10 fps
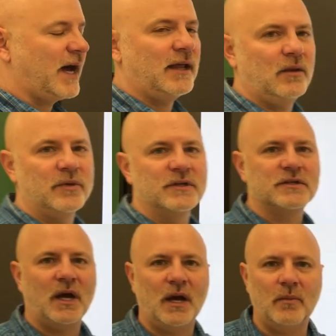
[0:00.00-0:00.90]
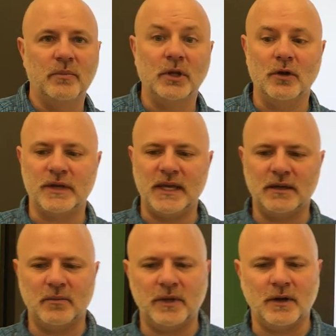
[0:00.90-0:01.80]
phylum is uh, below
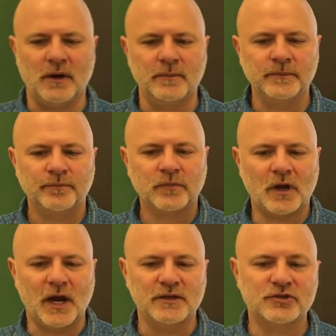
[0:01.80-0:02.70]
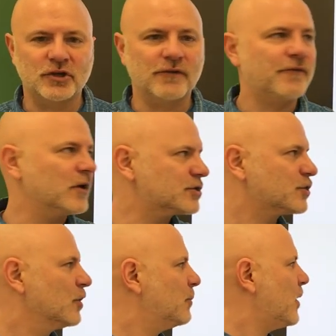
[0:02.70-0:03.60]
kingdom here. All right, so the first
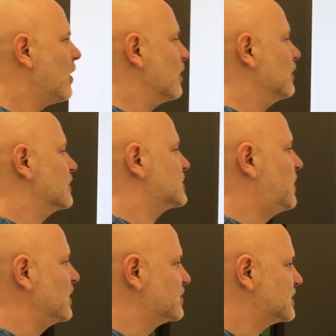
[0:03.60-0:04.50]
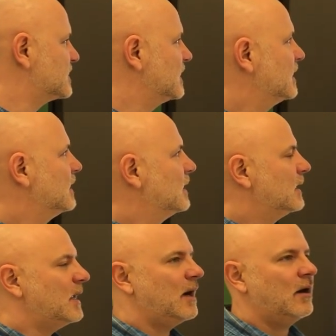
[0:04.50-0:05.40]
group are sponges.
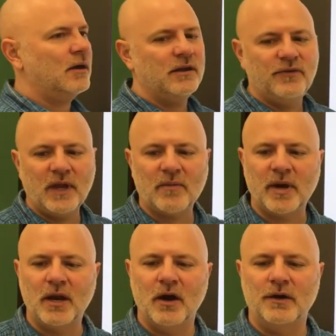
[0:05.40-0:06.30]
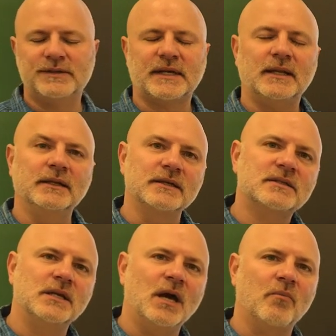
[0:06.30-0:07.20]
Now, if you have my notes, I
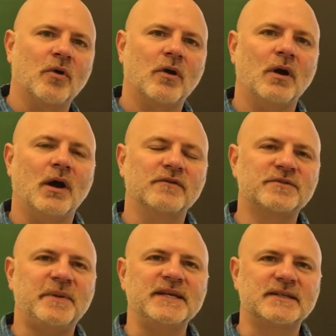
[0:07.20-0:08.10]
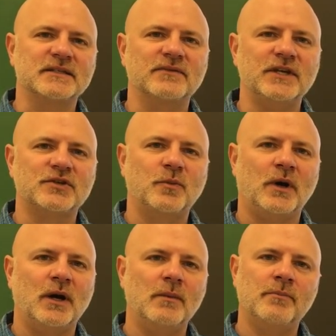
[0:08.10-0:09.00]
list the number of species of each
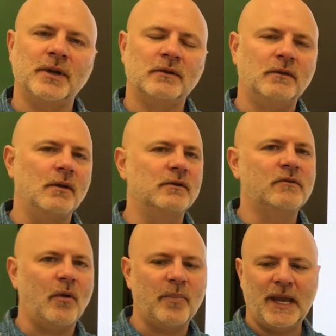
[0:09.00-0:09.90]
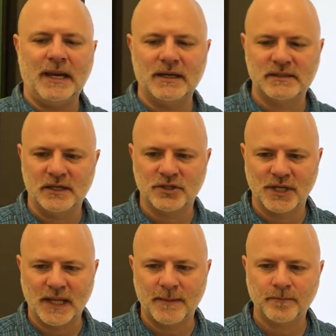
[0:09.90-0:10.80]
one, but don't pay any
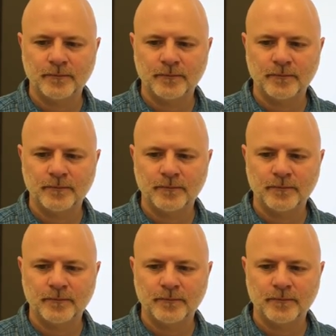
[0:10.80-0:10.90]
attention to that.